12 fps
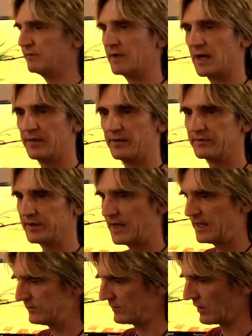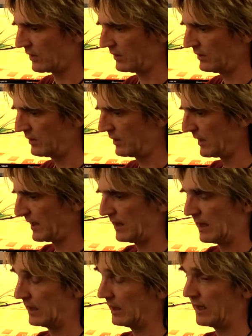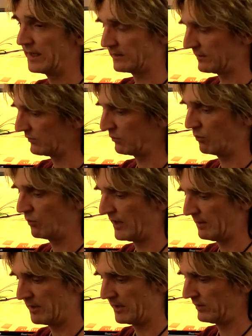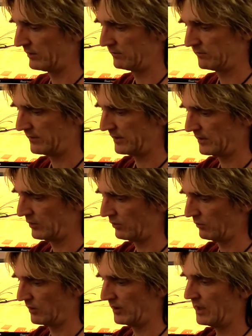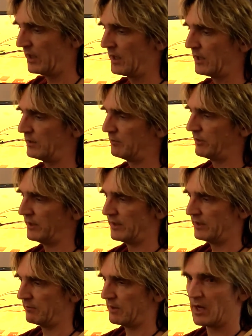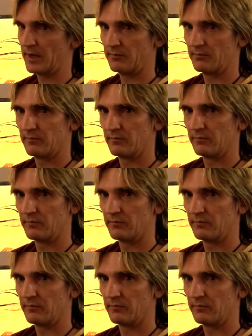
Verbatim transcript: you've got this case on, I like this way better than the old one, put it in the bottom